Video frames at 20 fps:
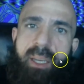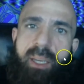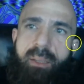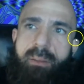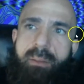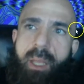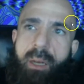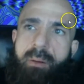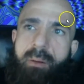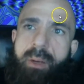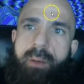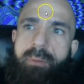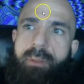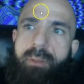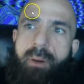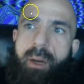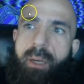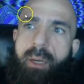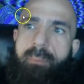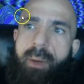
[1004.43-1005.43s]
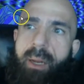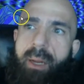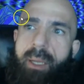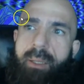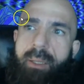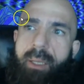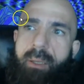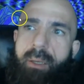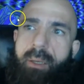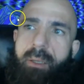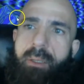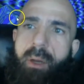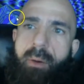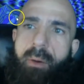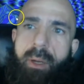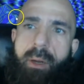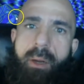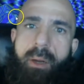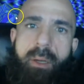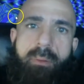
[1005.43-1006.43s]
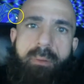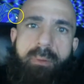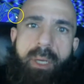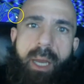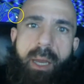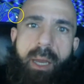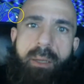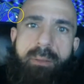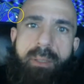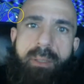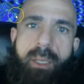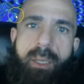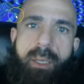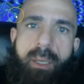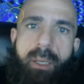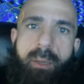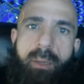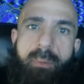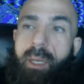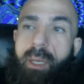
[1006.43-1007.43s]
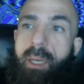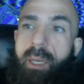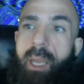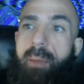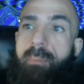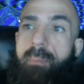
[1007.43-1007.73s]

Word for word: They, they don't ever talk about anything good going on in reality.